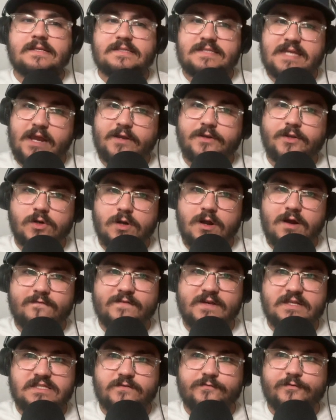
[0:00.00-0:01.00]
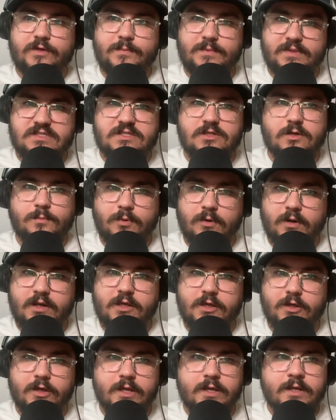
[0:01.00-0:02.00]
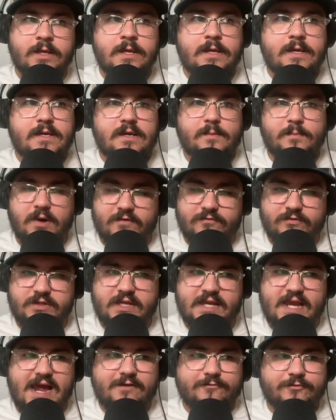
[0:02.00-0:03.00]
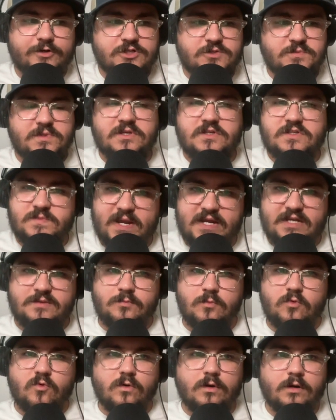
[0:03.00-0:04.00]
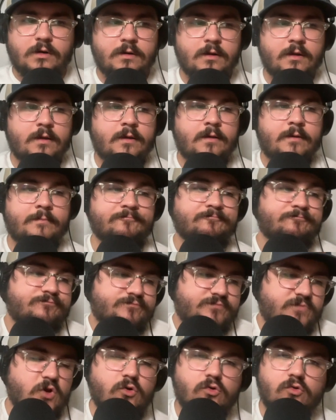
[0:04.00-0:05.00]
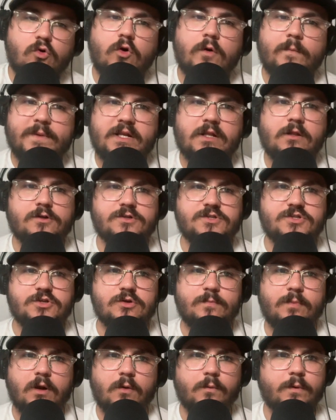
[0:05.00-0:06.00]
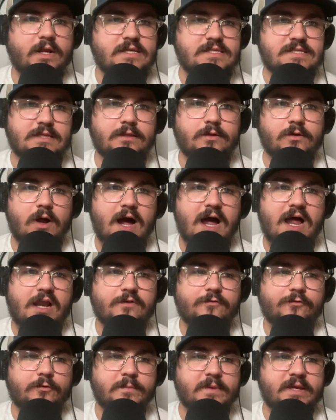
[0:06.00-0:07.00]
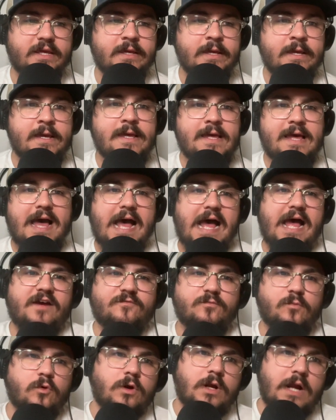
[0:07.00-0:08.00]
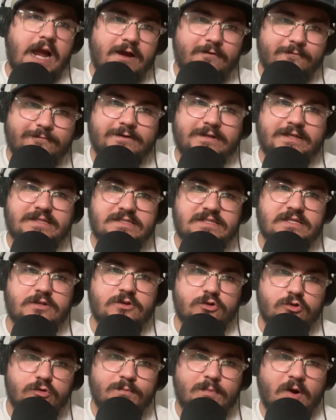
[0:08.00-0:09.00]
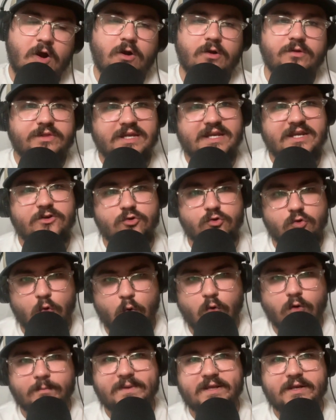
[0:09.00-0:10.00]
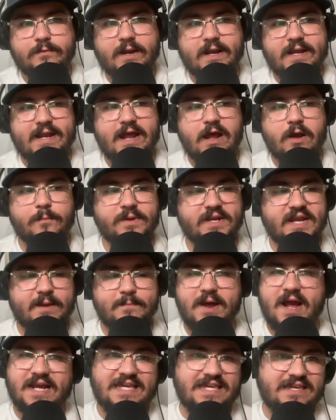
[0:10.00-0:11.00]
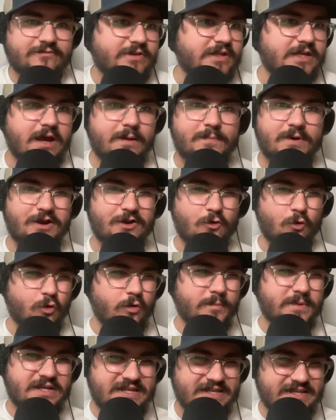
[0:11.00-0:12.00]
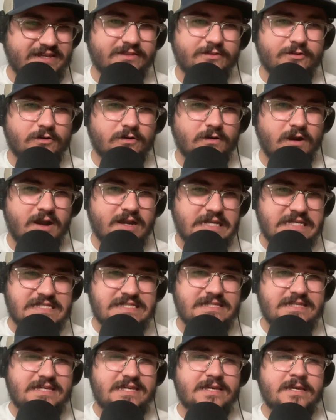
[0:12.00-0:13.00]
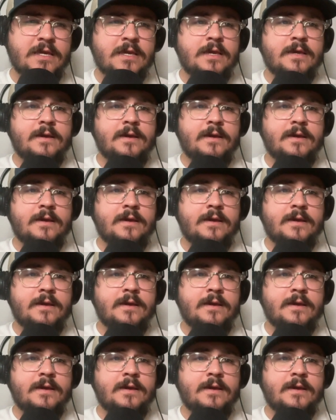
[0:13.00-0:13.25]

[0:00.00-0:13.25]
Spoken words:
Down year offensively, but he's still pretty good. Above league average, we expect more. Nolan Gorman and Lars Nootbaar where it's a little odd for me. I have more confidence in Nootbaar than I do Gorman right now, but I'm not giving up on Gorman either, honestly.